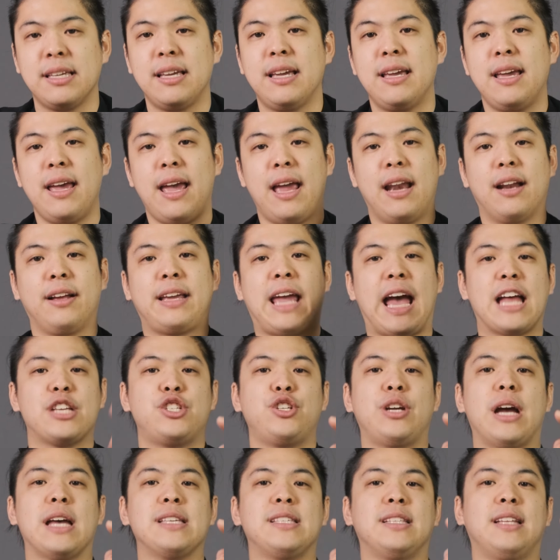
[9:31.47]
and I'll
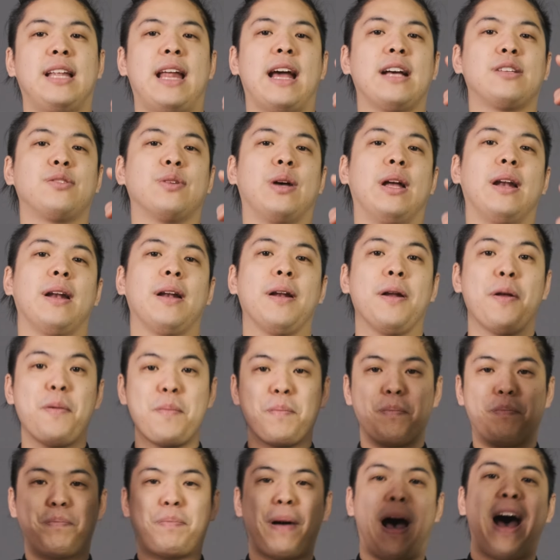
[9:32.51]
catch you guys in the next one.
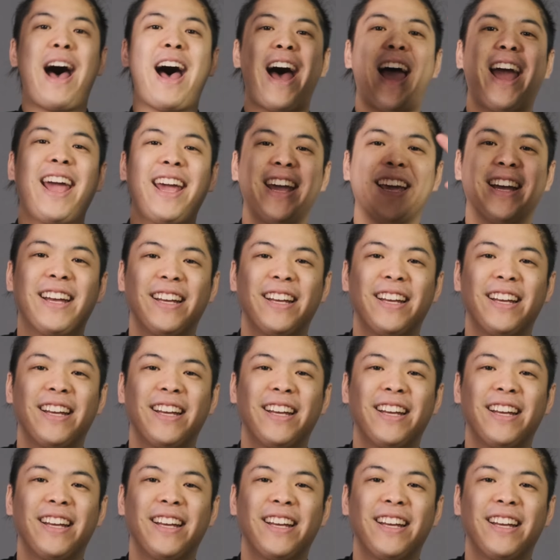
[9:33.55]
Bye.